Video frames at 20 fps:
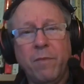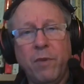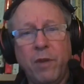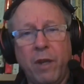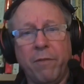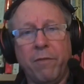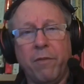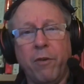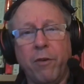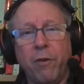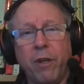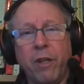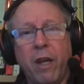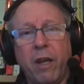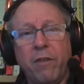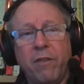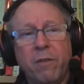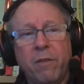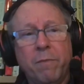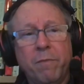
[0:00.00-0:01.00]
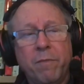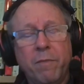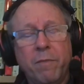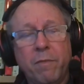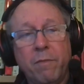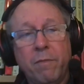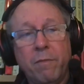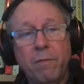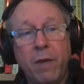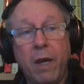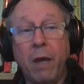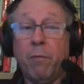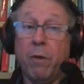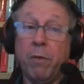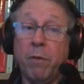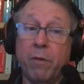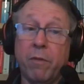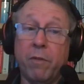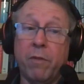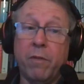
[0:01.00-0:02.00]
You have 30 days." Wow. And
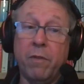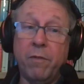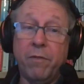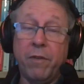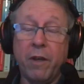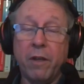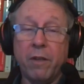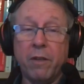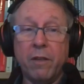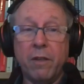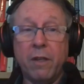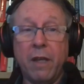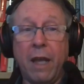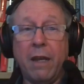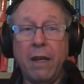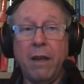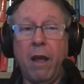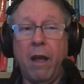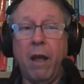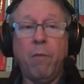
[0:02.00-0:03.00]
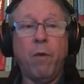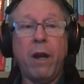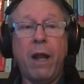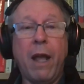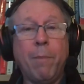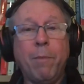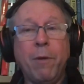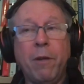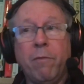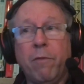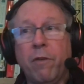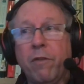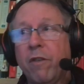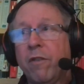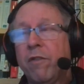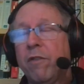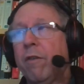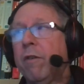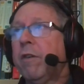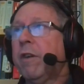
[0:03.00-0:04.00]
we were felt and and what happened was
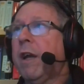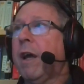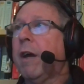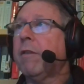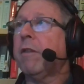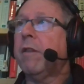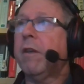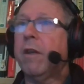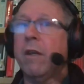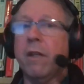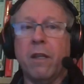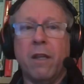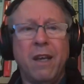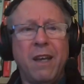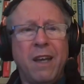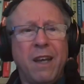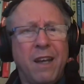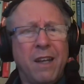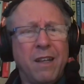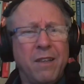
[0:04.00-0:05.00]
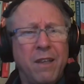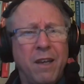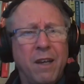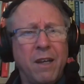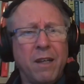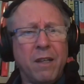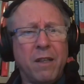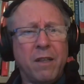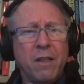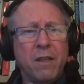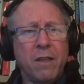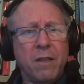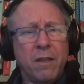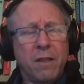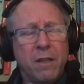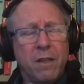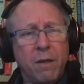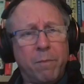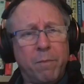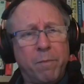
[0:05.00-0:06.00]
it turned out that the
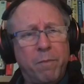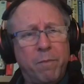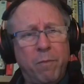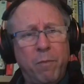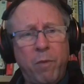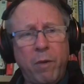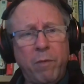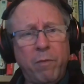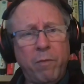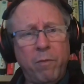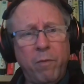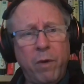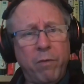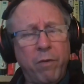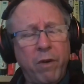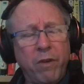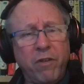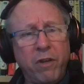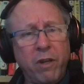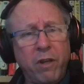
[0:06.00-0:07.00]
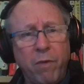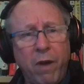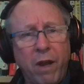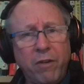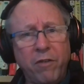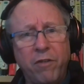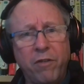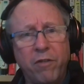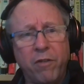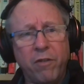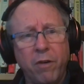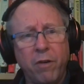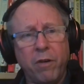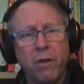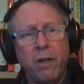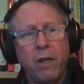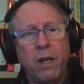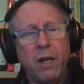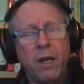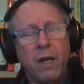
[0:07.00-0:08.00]
the when we originally
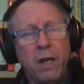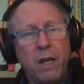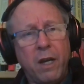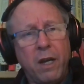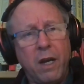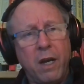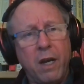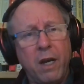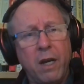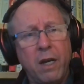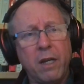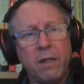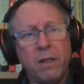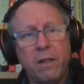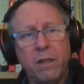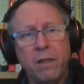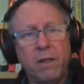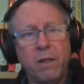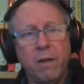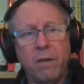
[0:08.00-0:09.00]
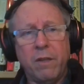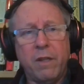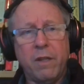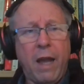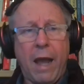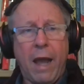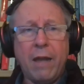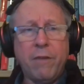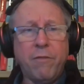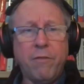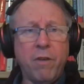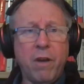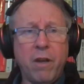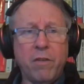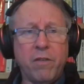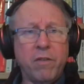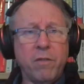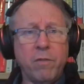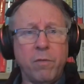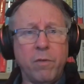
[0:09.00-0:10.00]
registered, uh, the the
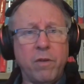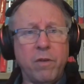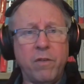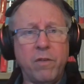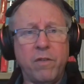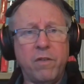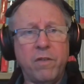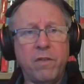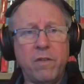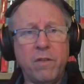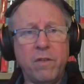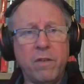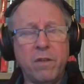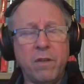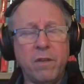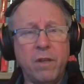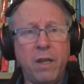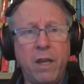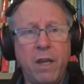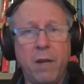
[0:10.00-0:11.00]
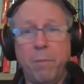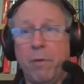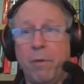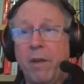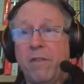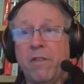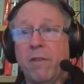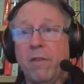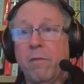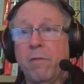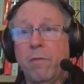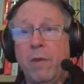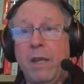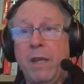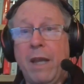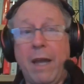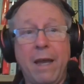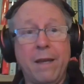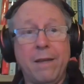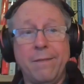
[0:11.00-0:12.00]
address was in a place that
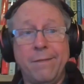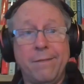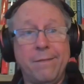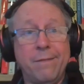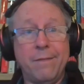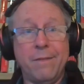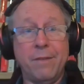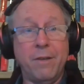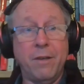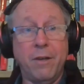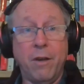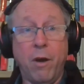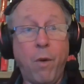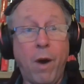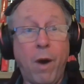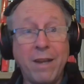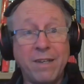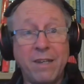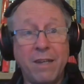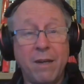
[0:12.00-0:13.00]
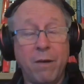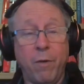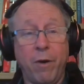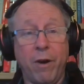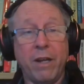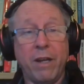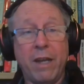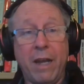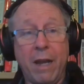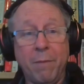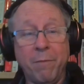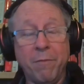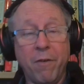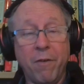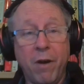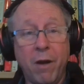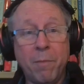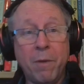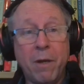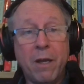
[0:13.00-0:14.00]
we had no idea where it came
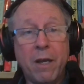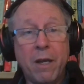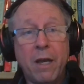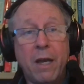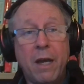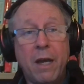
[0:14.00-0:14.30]
from.